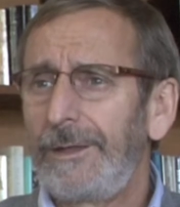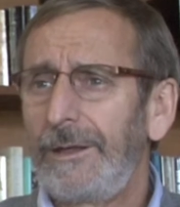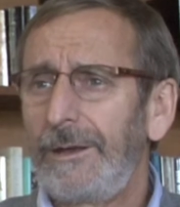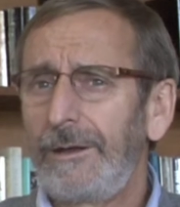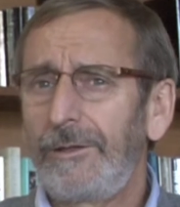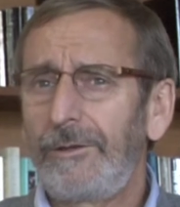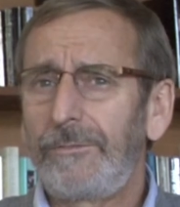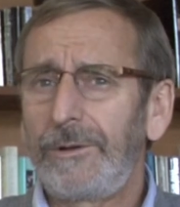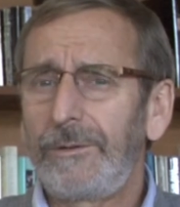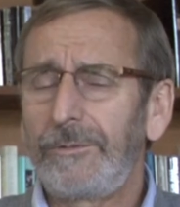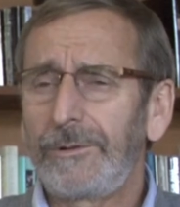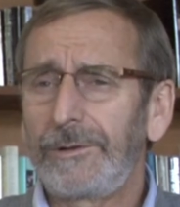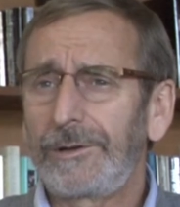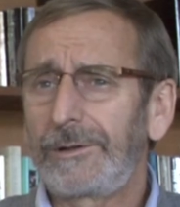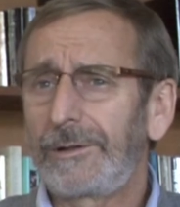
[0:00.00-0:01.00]
And other
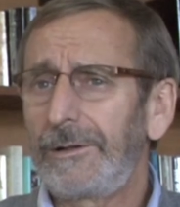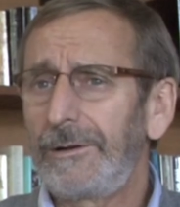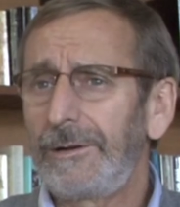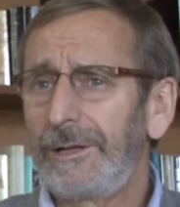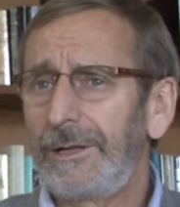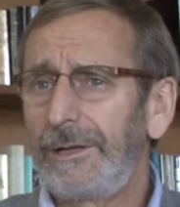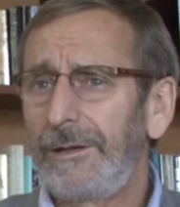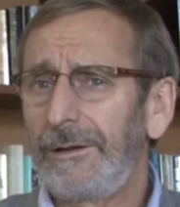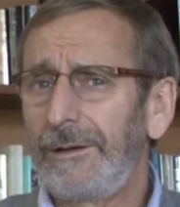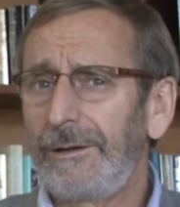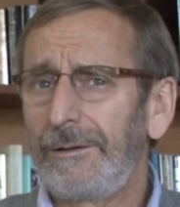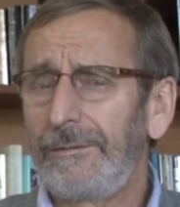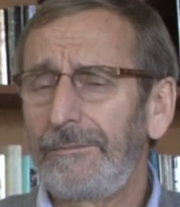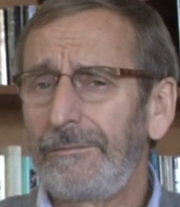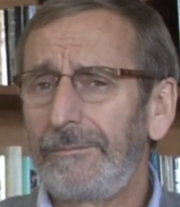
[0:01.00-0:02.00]
people that clearly
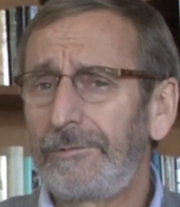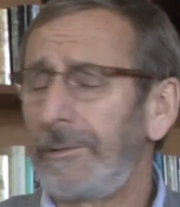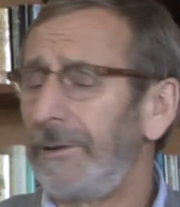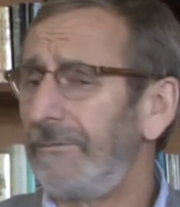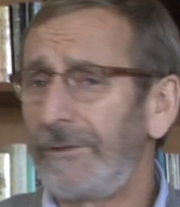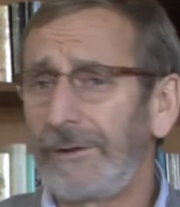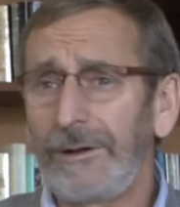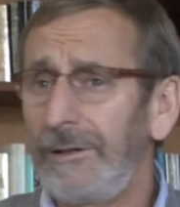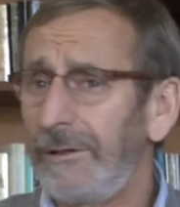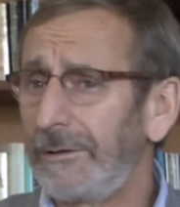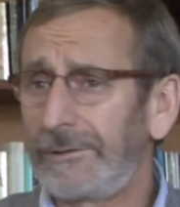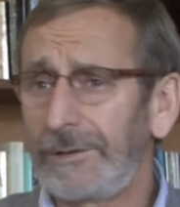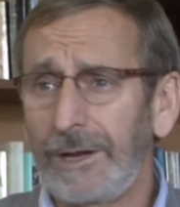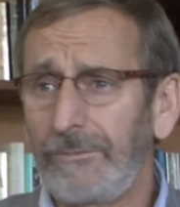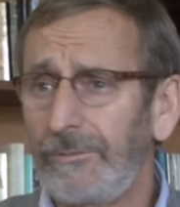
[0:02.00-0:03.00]
spend very little
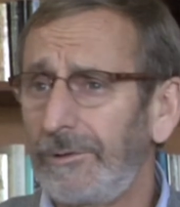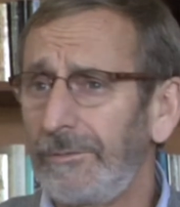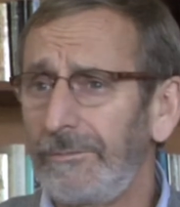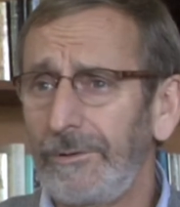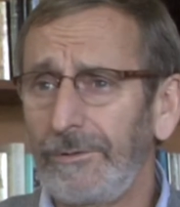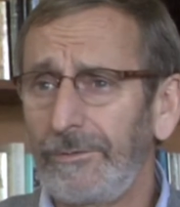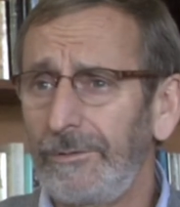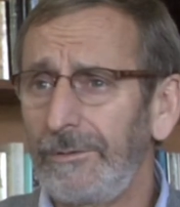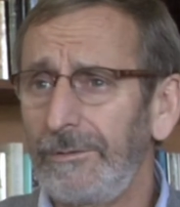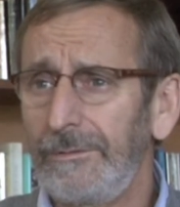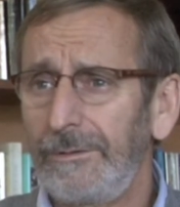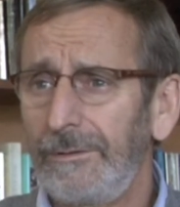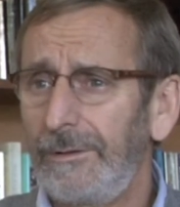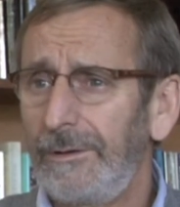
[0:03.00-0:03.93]
time with the person,